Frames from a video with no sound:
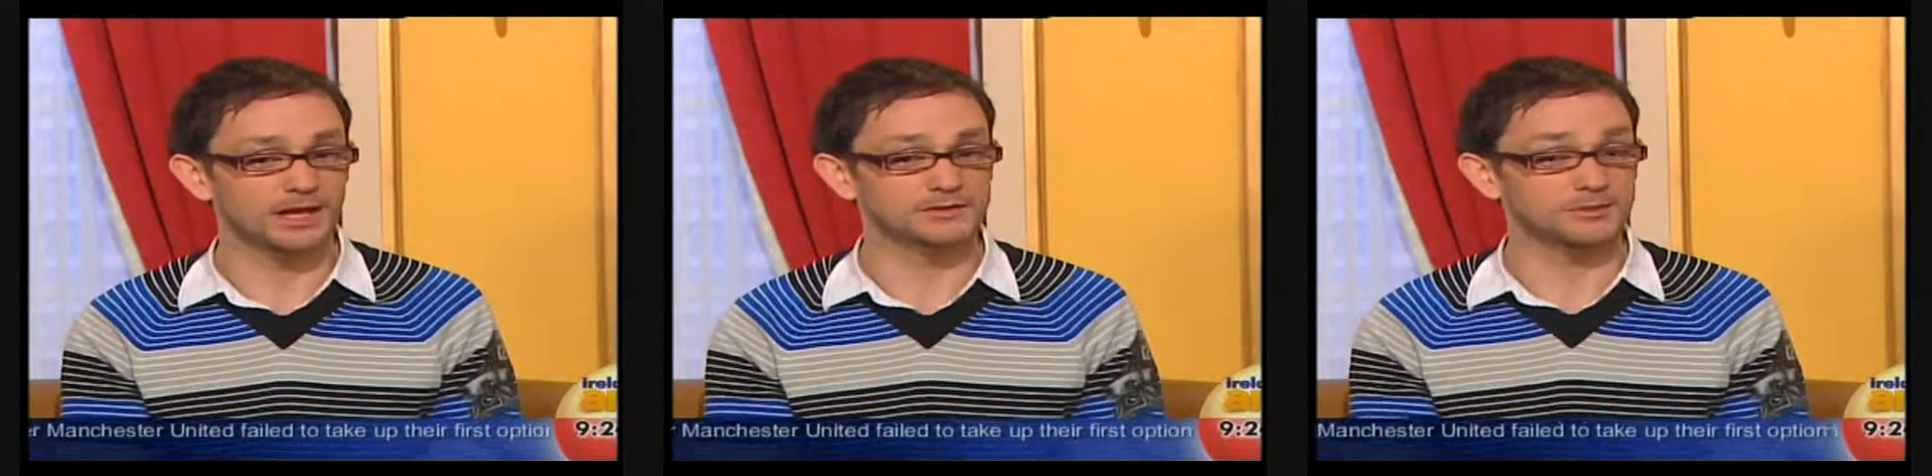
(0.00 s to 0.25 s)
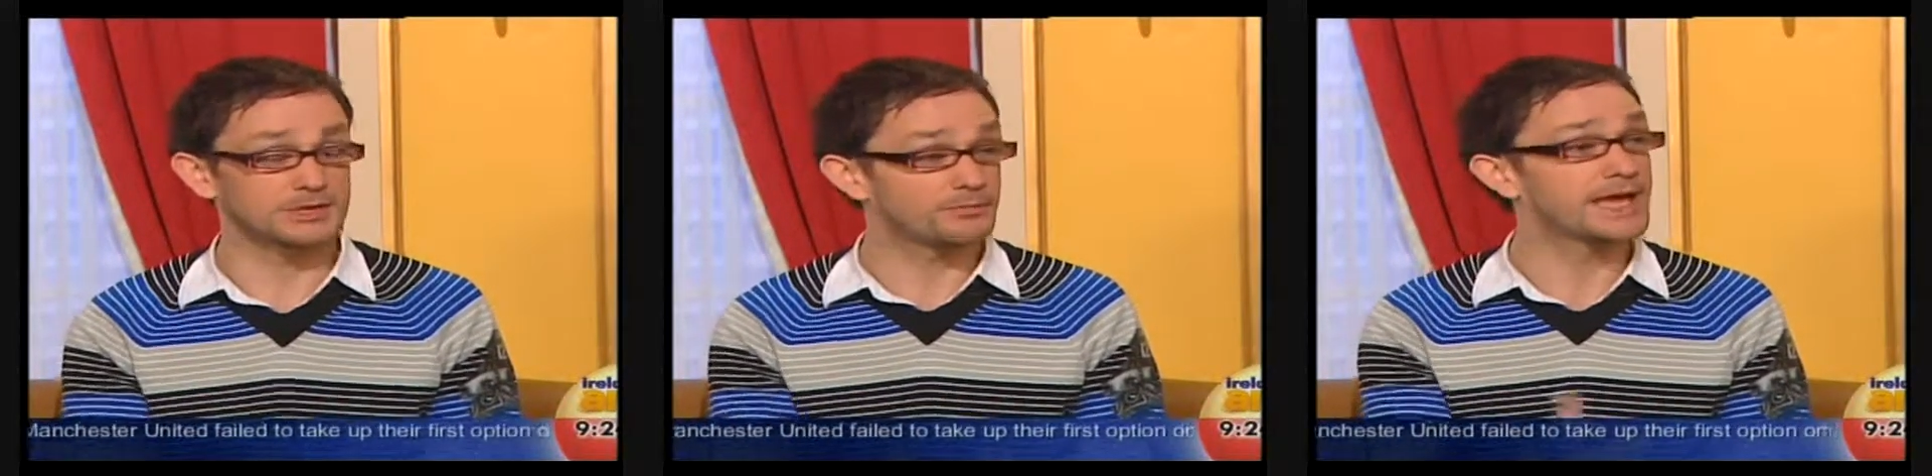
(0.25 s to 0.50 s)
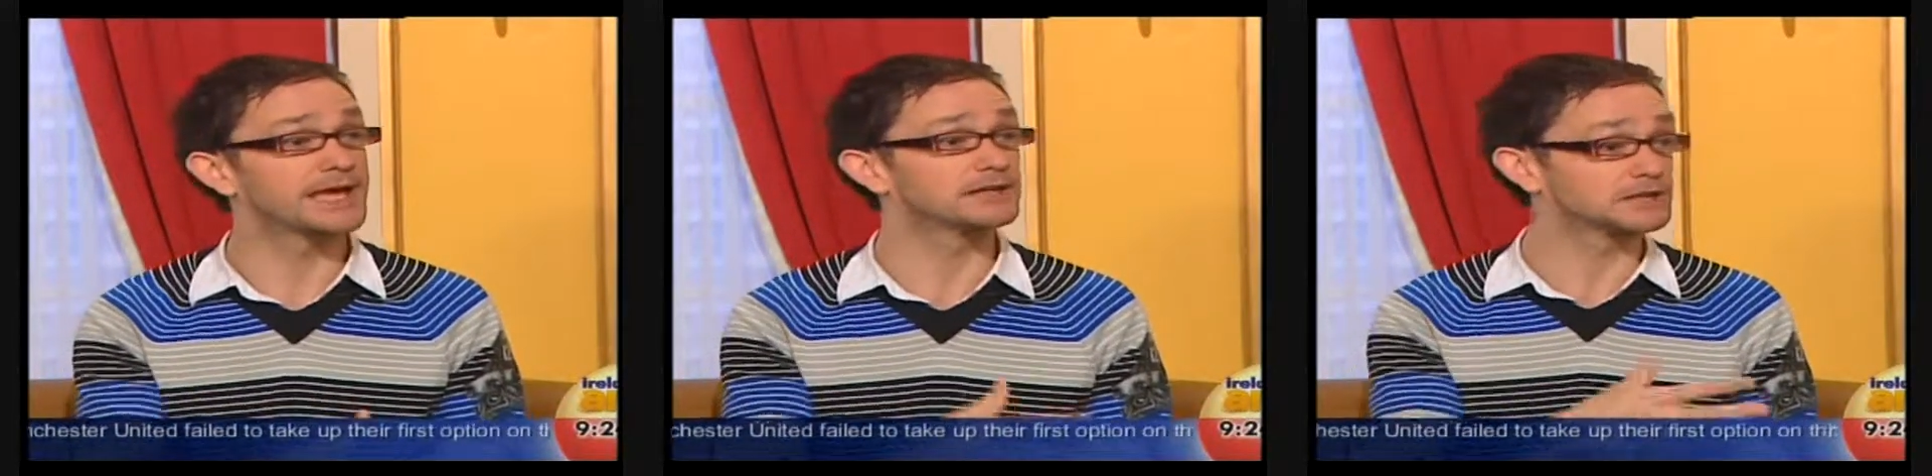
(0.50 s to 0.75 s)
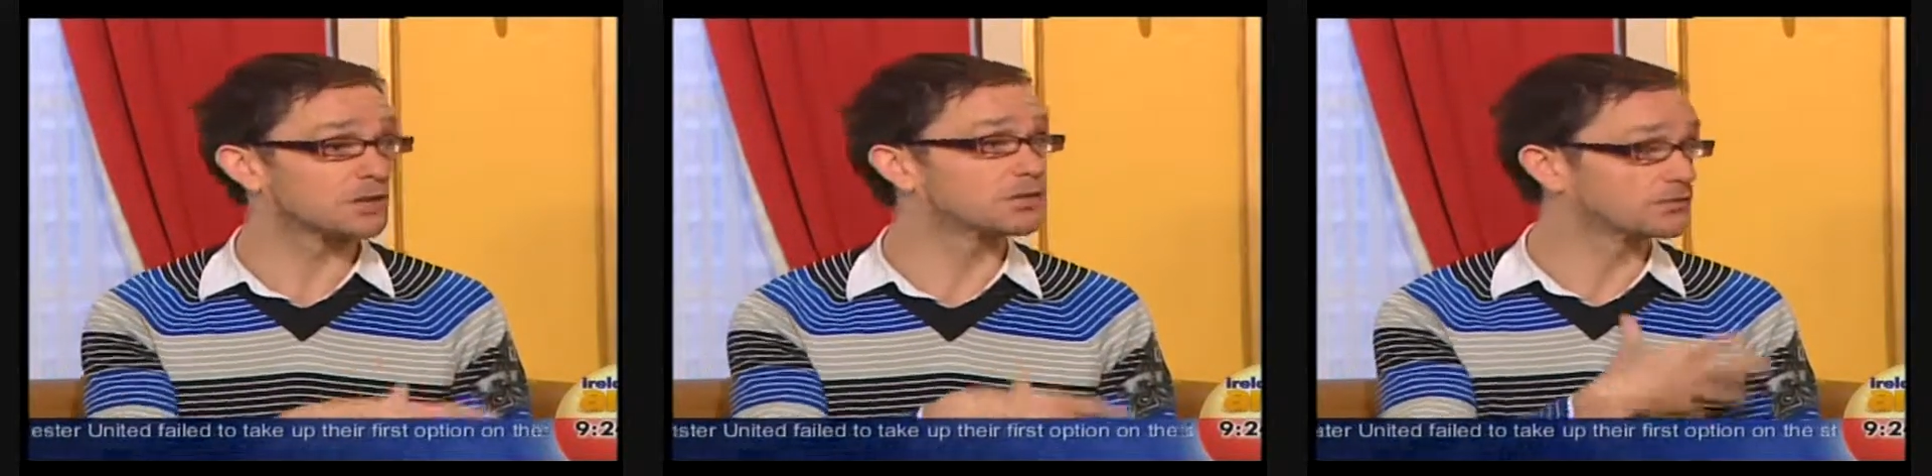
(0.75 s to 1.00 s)
and so he paid
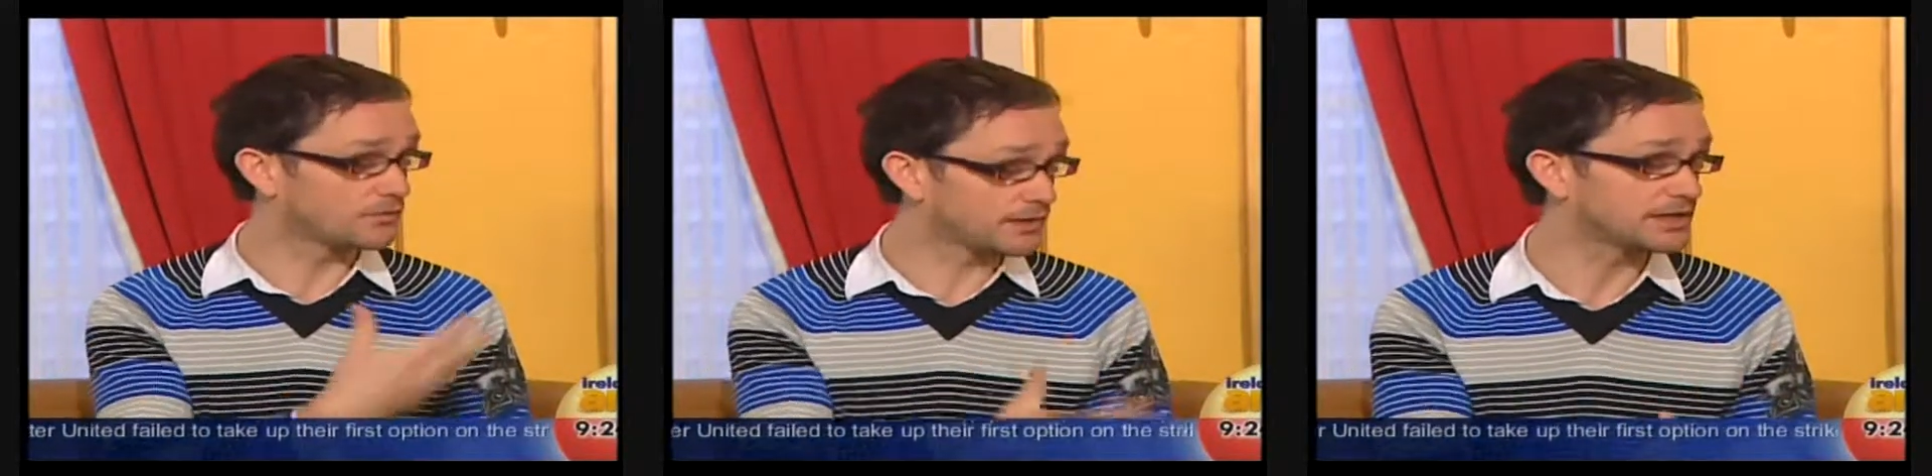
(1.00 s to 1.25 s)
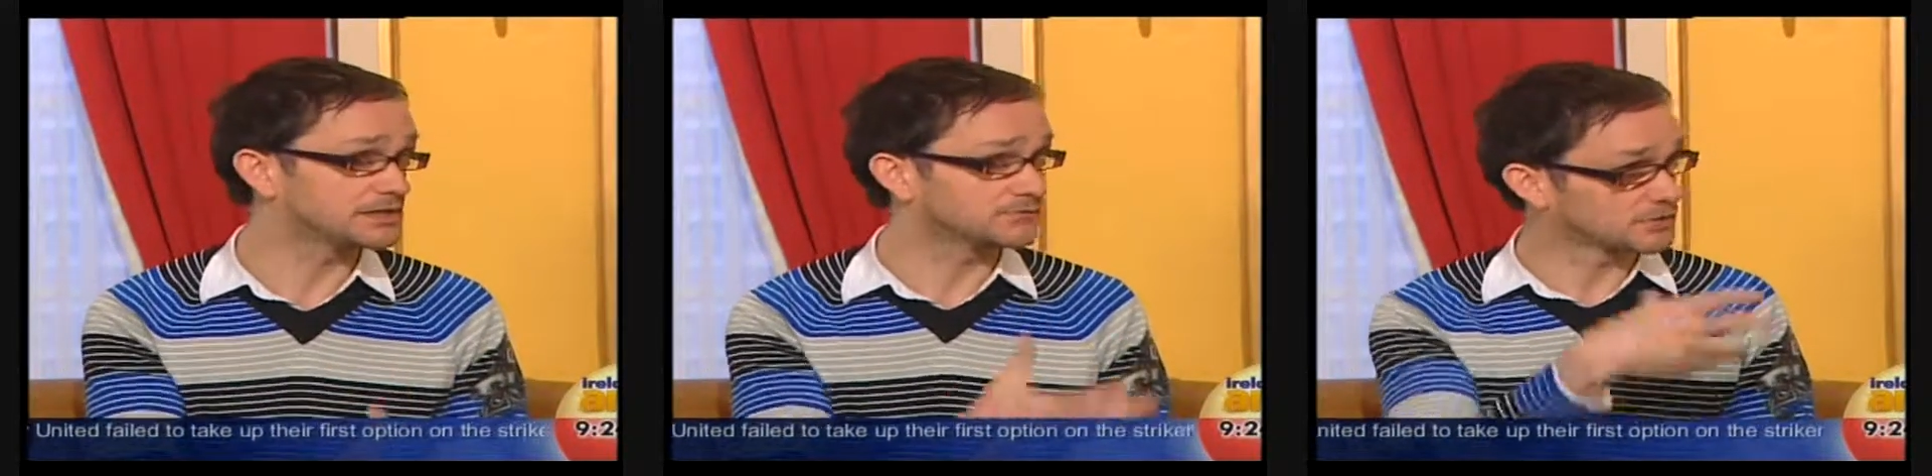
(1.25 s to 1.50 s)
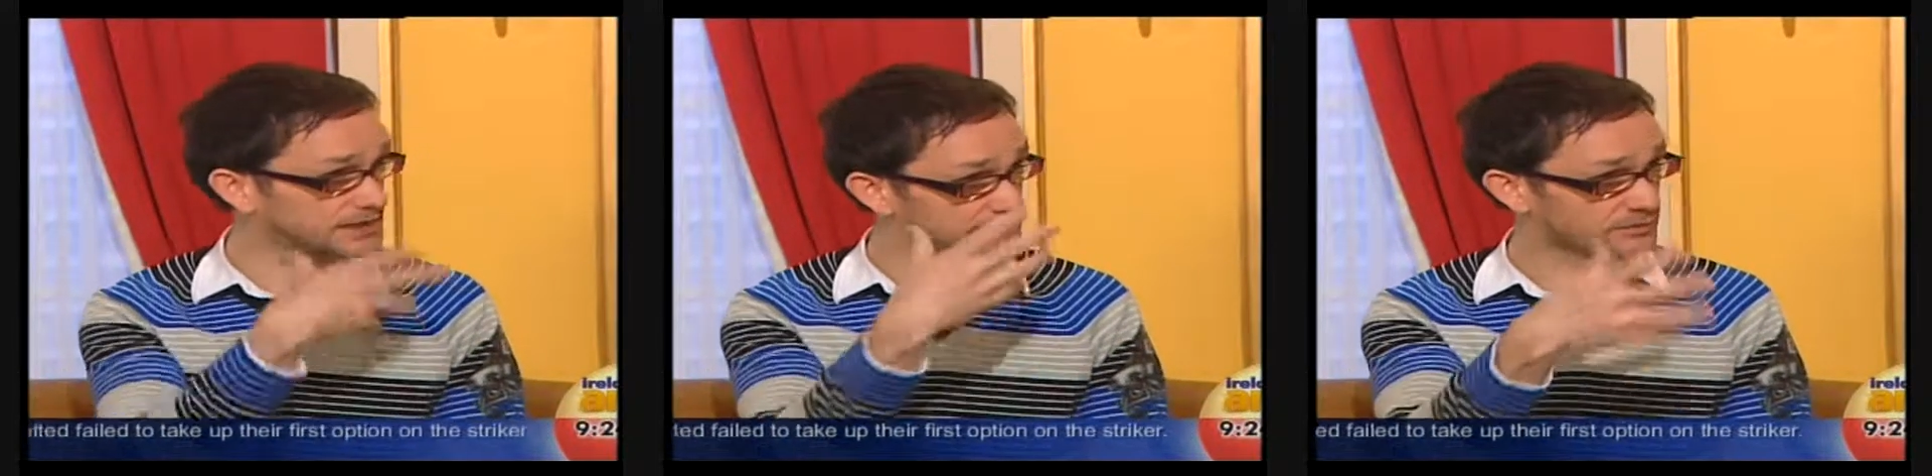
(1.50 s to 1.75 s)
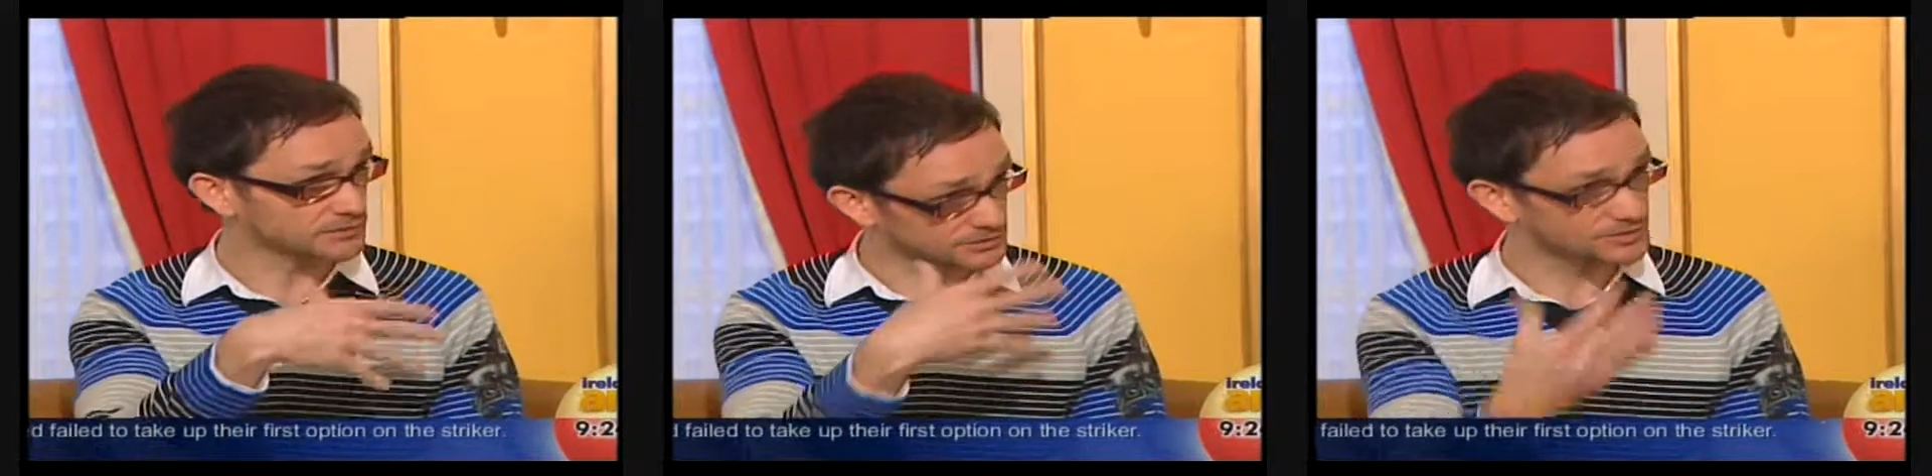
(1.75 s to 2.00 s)
his own fees for the,
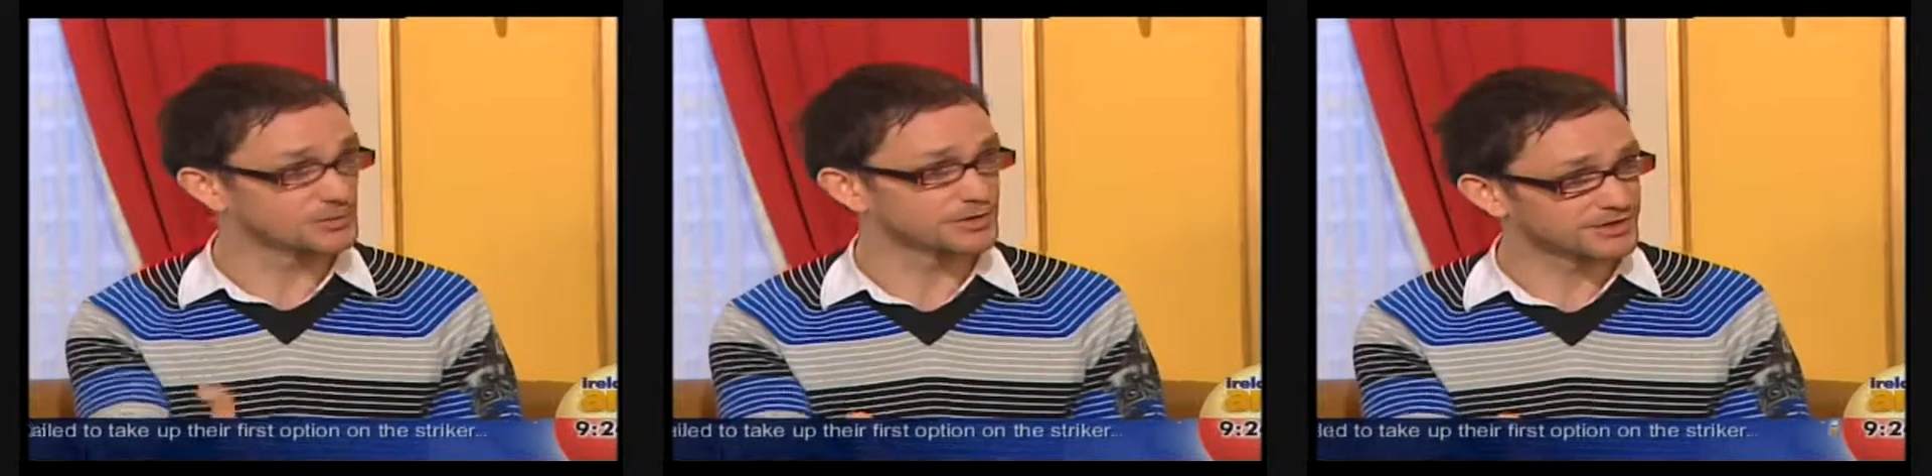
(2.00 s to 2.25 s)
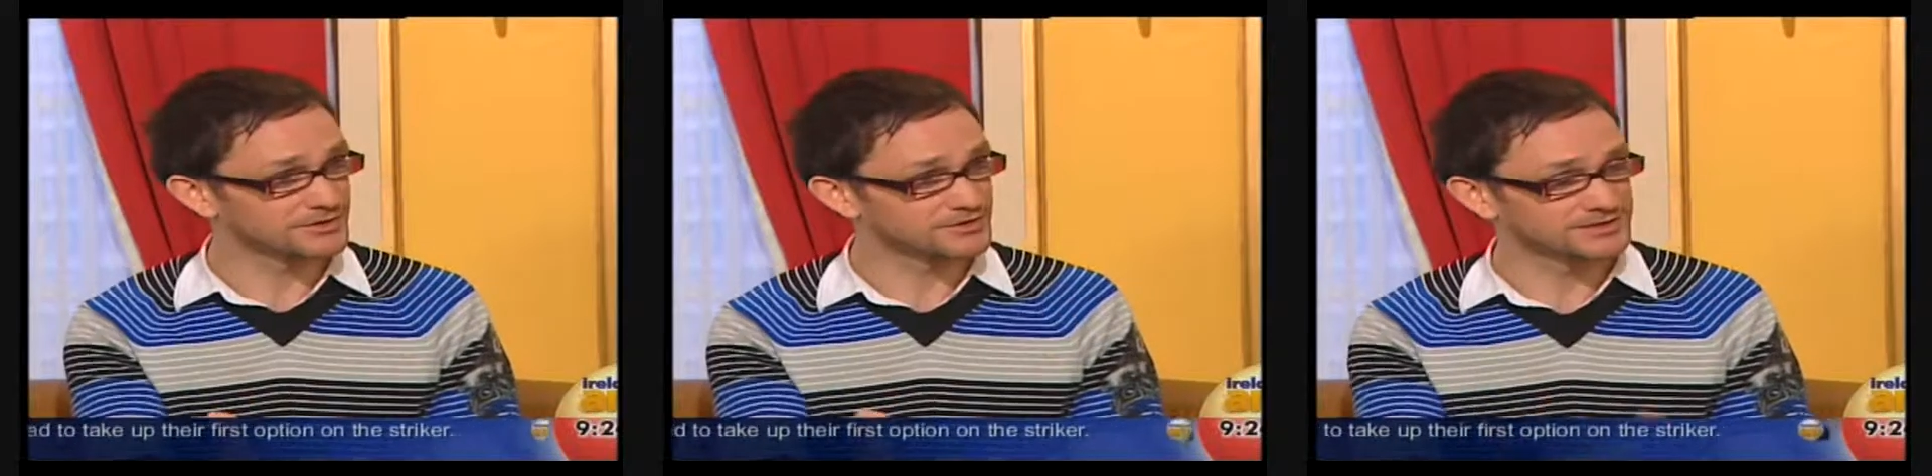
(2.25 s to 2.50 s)
for the two years.